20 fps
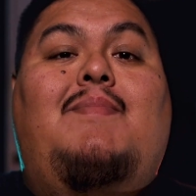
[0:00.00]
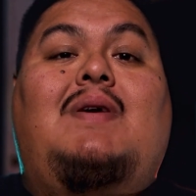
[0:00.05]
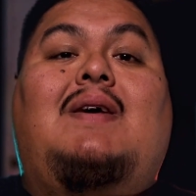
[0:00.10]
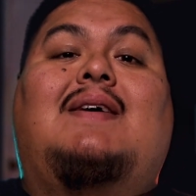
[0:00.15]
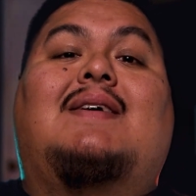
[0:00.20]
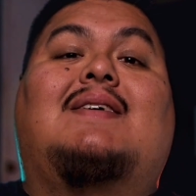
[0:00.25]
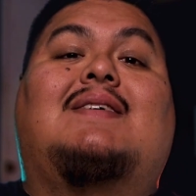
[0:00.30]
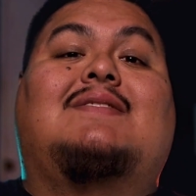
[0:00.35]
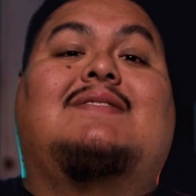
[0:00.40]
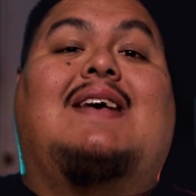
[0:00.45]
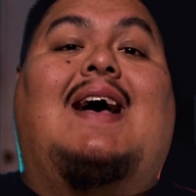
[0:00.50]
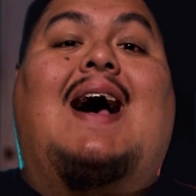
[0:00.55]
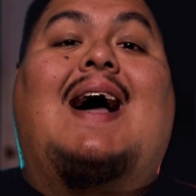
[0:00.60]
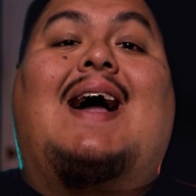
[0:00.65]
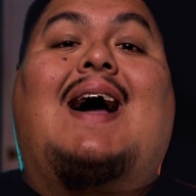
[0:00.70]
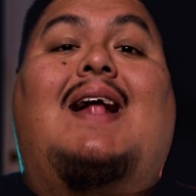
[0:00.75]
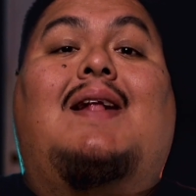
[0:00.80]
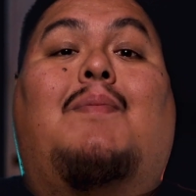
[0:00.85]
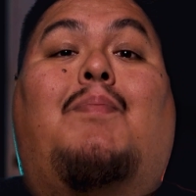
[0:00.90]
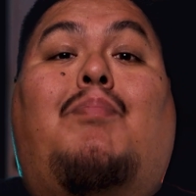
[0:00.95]
because
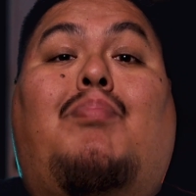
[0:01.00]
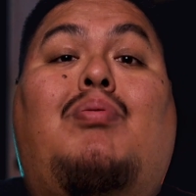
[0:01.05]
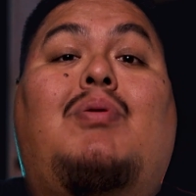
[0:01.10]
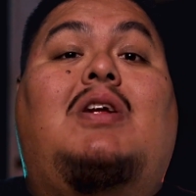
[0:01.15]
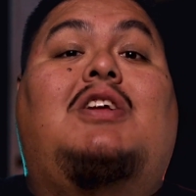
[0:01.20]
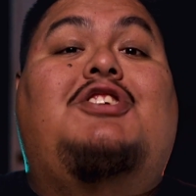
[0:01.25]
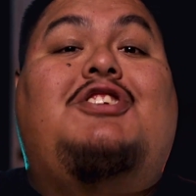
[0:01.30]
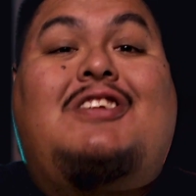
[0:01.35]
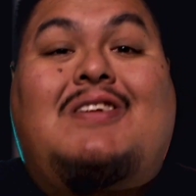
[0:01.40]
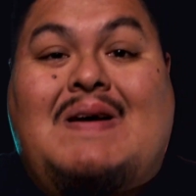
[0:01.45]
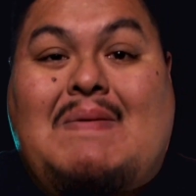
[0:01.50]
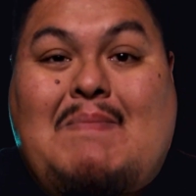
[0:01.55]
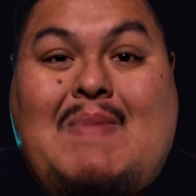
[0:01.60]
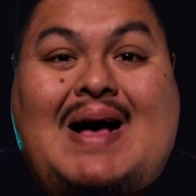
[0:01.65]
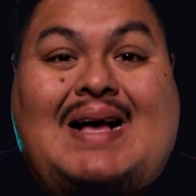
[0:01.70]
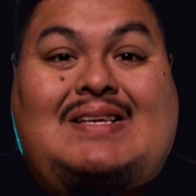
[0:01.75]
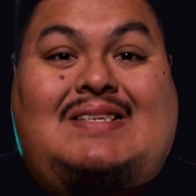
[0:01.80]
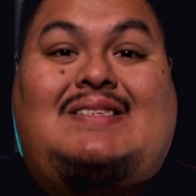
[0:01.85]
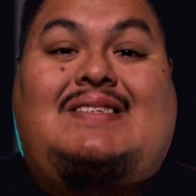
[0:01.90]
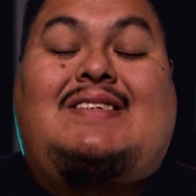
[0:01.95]
I got to preach to
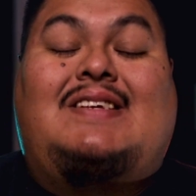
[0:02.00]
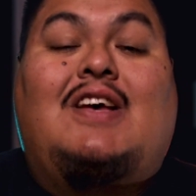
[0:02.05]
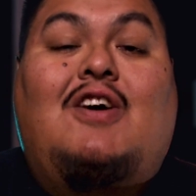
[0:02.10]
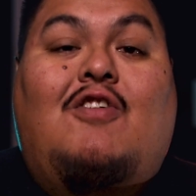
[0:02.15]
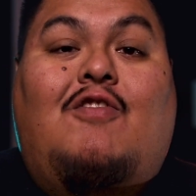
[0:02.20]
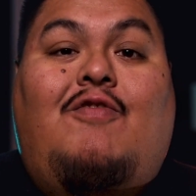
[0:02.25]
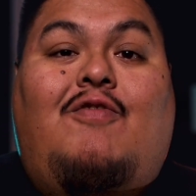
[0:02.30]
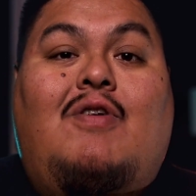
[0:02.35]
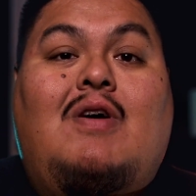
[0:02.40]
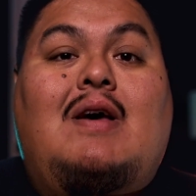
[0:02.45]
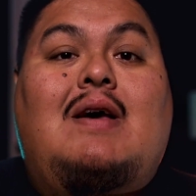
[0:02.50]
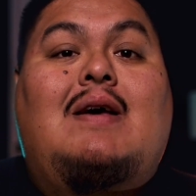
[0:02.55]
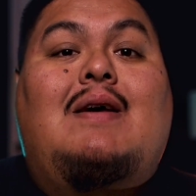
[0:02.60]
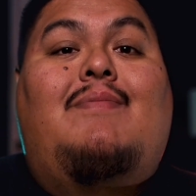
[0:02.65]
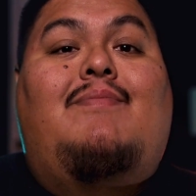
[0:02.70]
myself